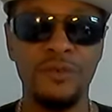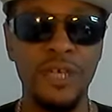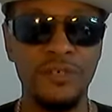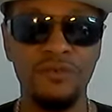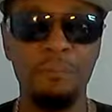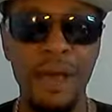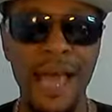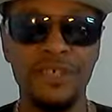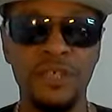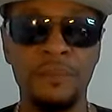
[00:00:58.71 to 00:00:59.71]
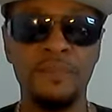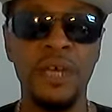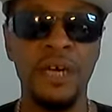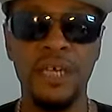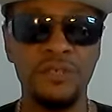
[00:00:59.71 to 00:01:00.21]
interim match
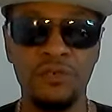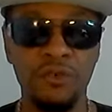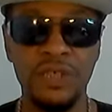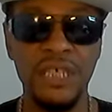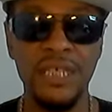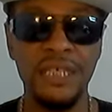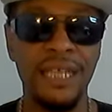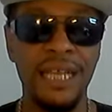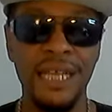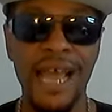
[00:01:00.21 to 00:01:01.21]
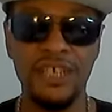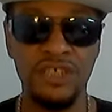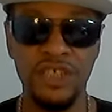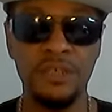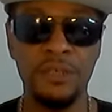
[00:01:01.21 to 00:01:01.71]
against Ortiz last
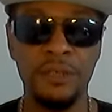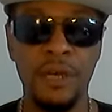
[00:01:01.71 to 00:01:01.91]
year,